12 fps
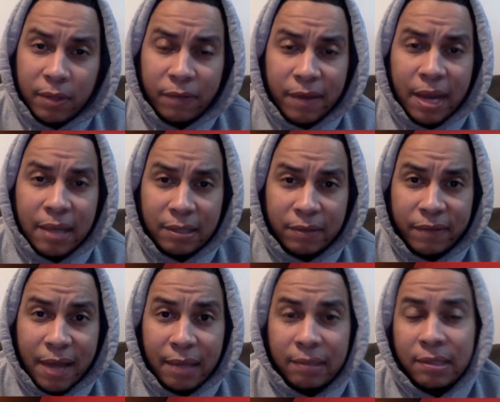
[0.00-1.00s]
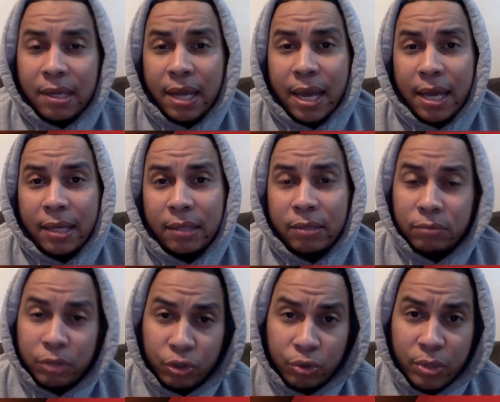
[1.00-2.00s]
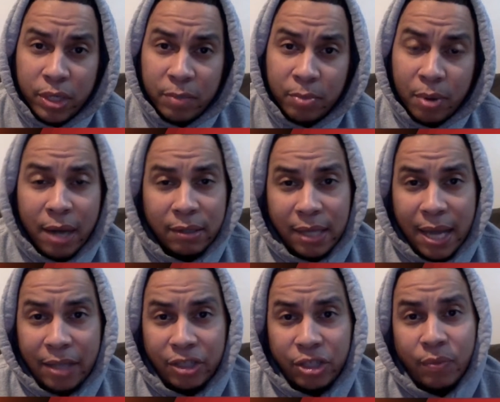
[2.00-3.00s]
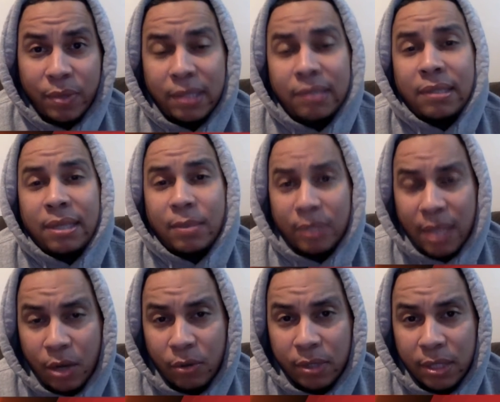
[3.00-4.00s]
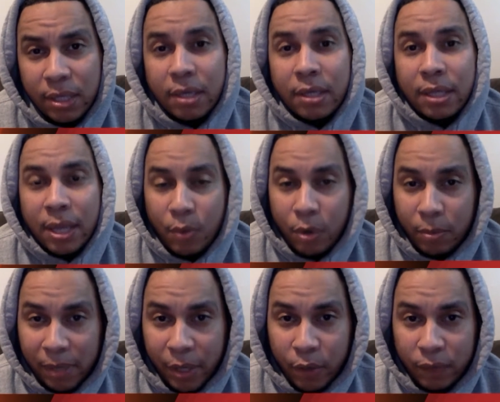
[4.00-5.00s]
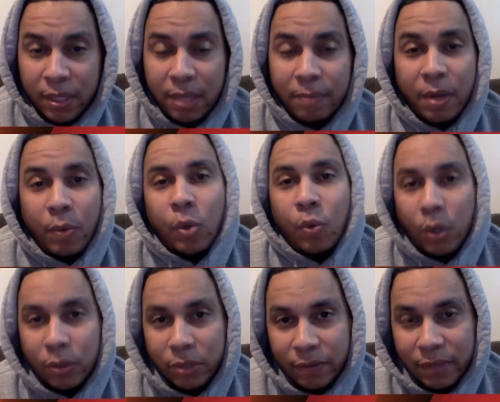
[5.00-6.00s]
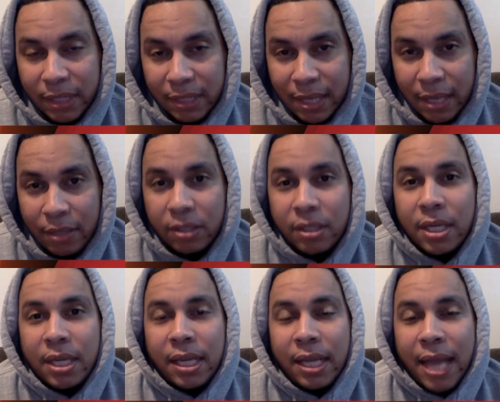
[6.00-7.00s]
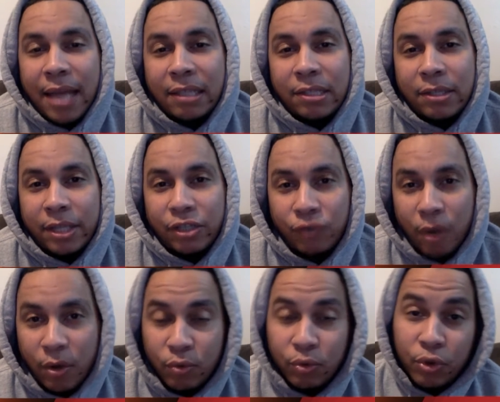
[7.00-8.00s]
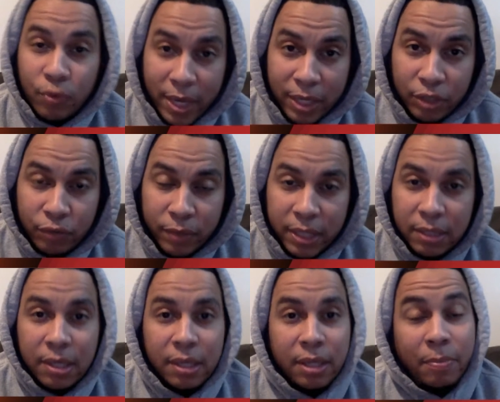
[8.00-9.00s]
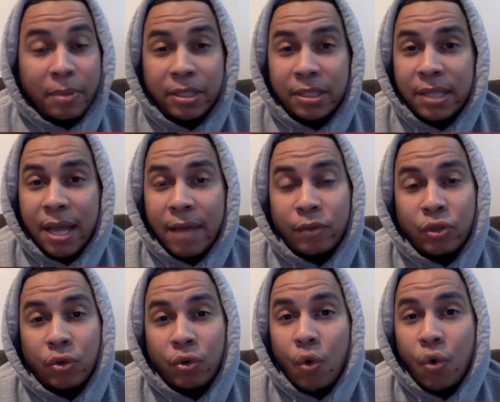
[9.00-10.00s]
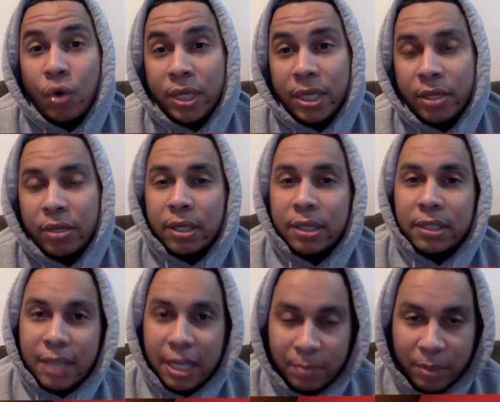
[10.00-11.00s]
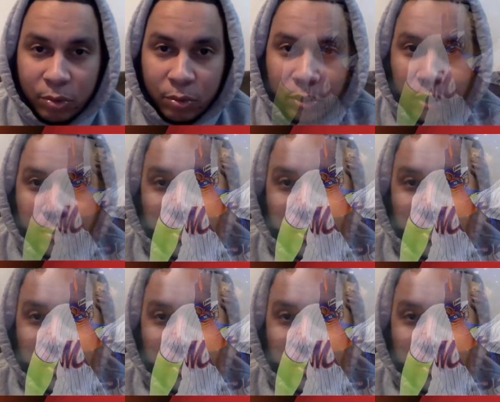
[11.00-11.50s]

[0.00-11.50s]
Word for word: the facts are the facts. And the two years prior to last year, when this team was healthy, they were a playoff team, they were a World Series contender. Last year, they struggled through injuries. The pitching staff was hurt all year. Cespedes was hurt